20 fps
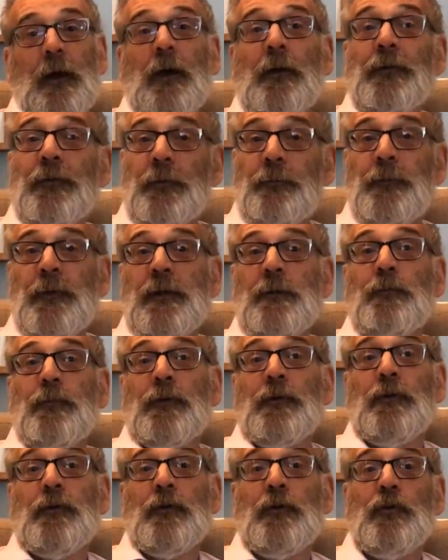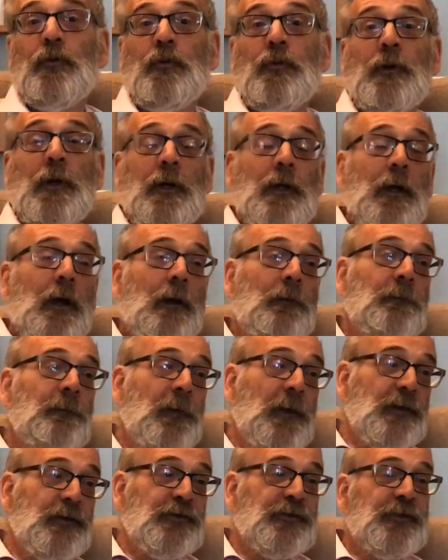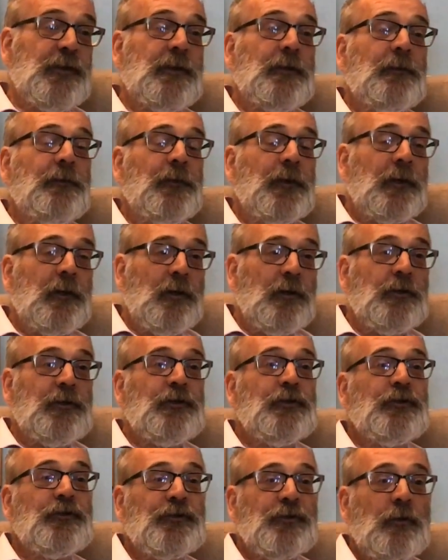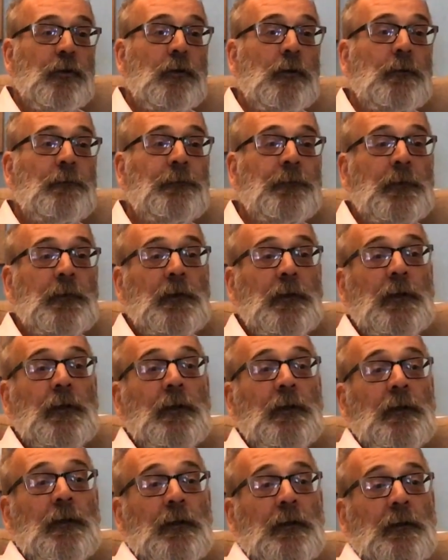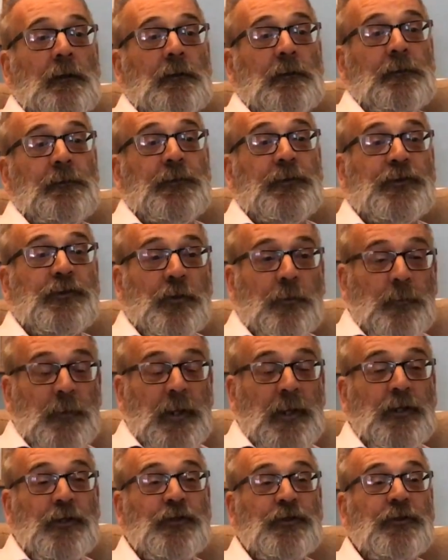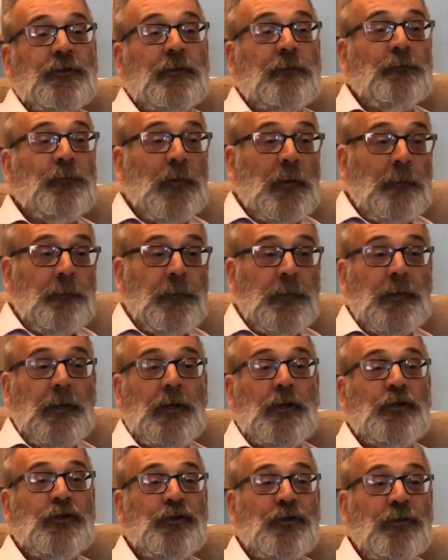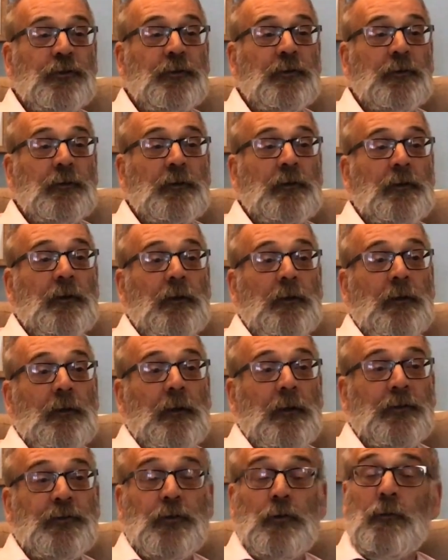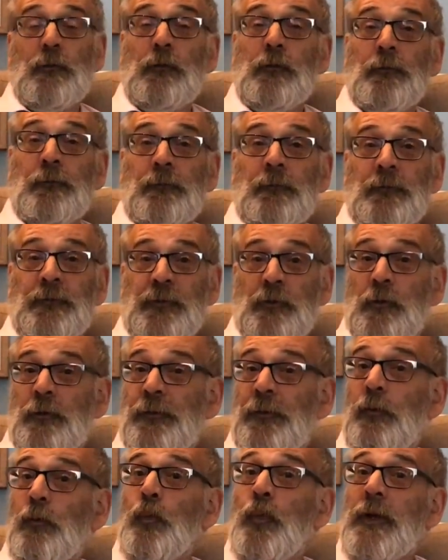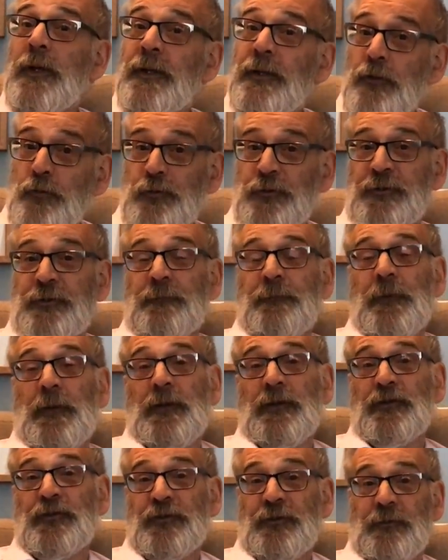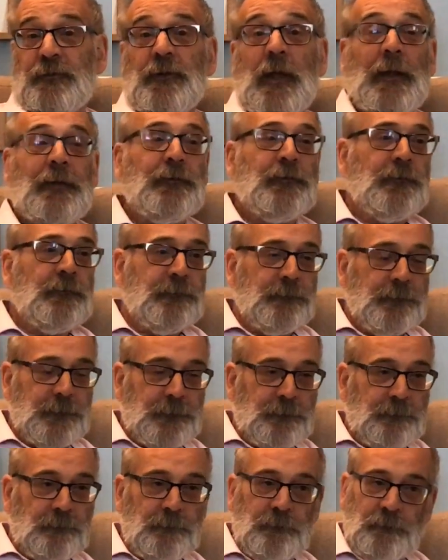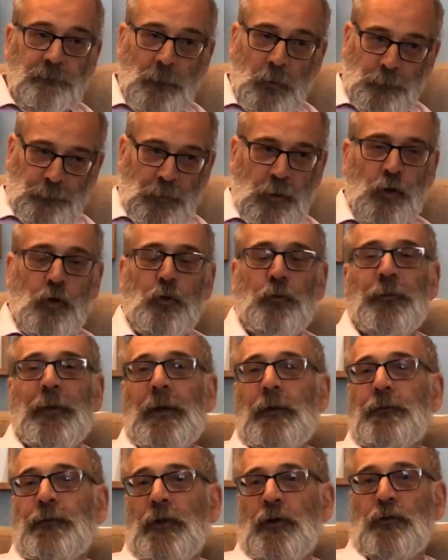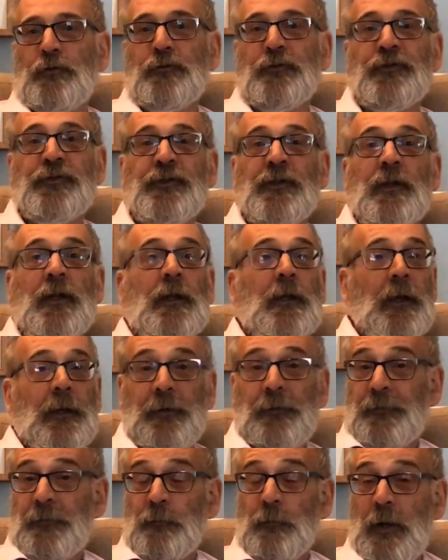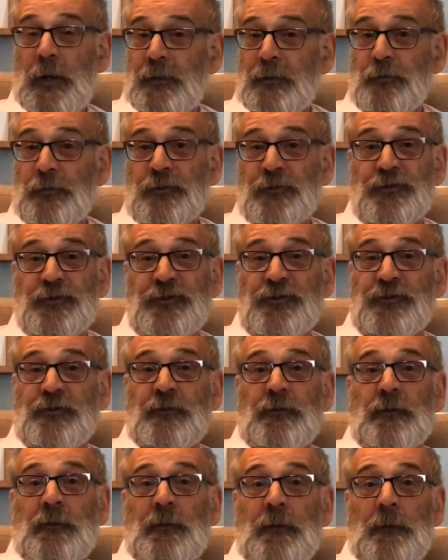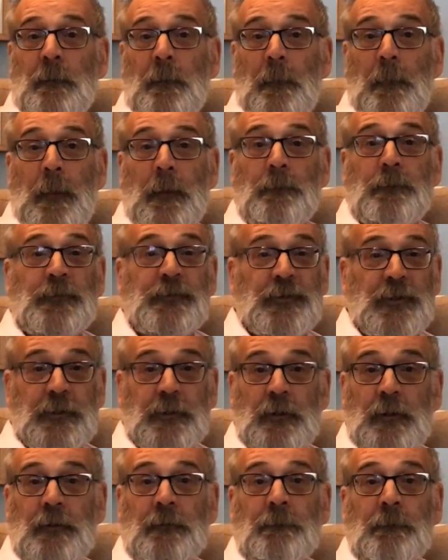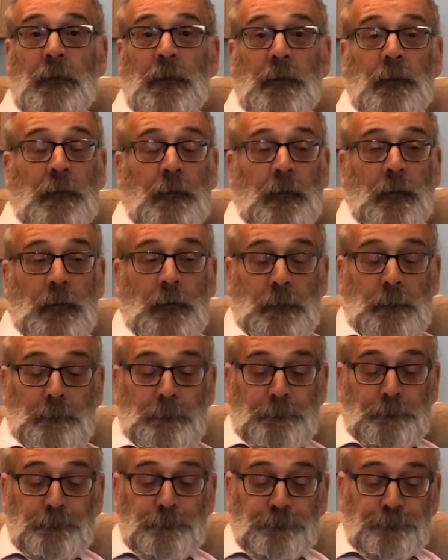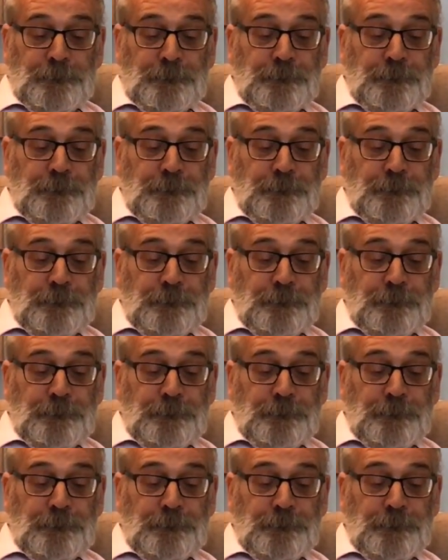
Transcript: other people who are facing the kinds of discrimination and vilification and so so on that we used to face and, and on the whole now don't and I think migrants in particular um,